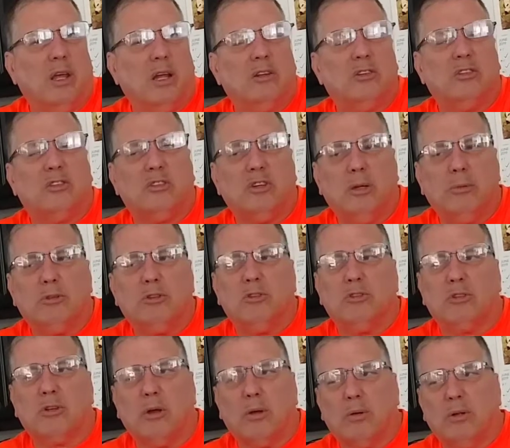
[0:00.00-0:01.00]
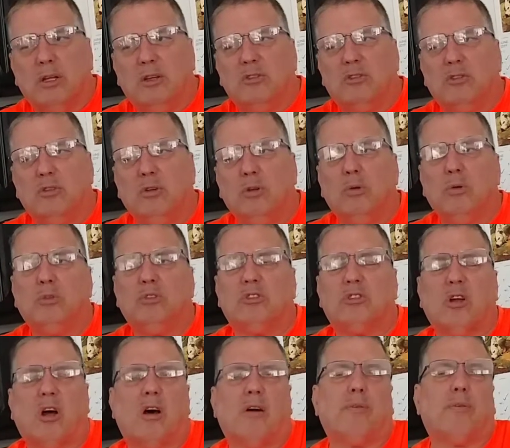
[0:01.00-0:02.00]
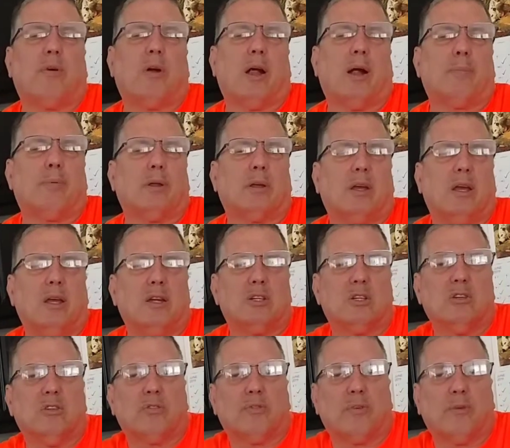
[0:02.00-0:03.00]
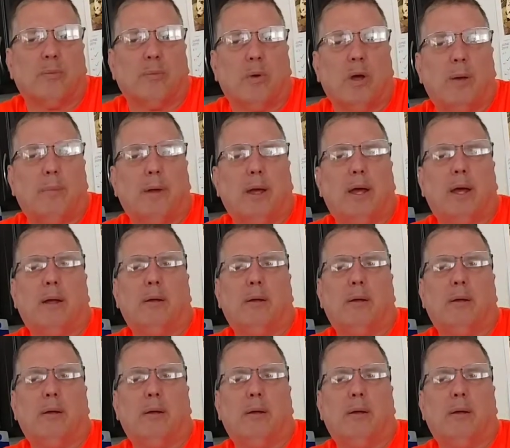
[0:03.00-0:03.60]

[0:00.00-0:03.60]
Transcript: it seems as though these new software applications for web